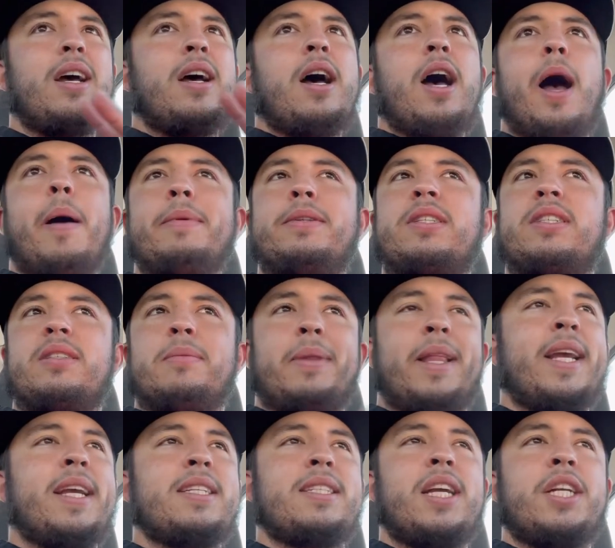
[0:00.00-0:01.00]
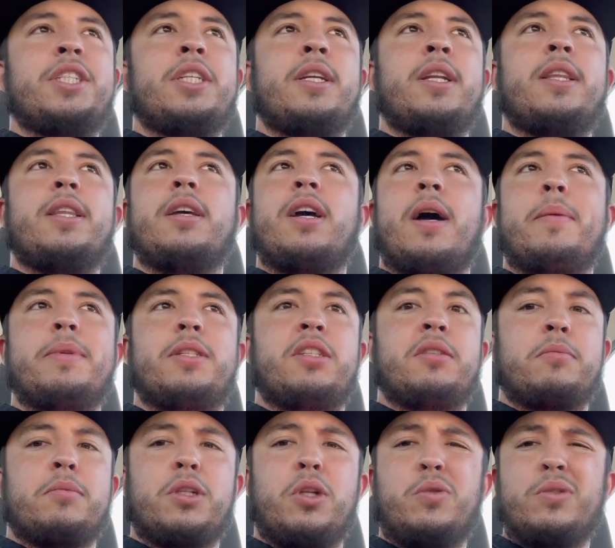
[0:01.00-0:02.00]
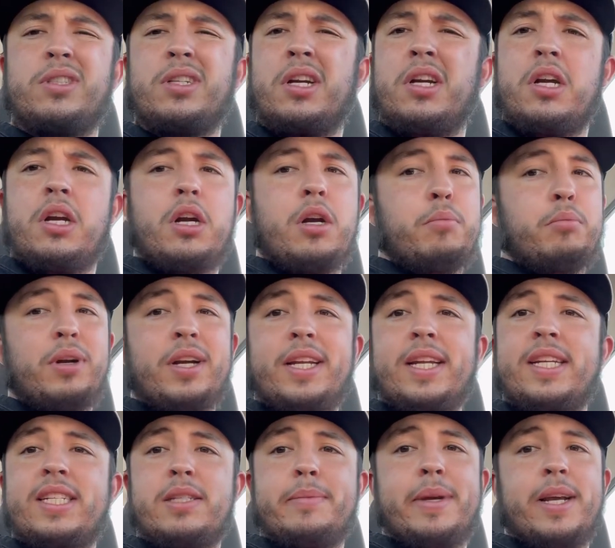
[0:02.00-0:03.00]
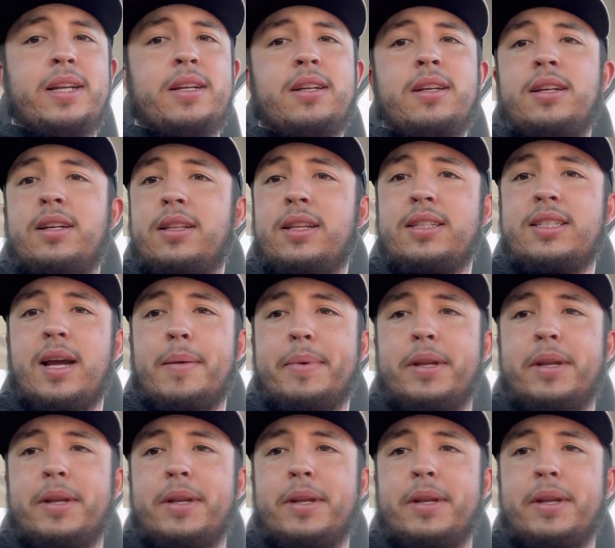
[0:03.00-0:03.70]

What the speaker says: hop into some leg extension, and then hop into some glutes. Pretty easy, man. Let's hop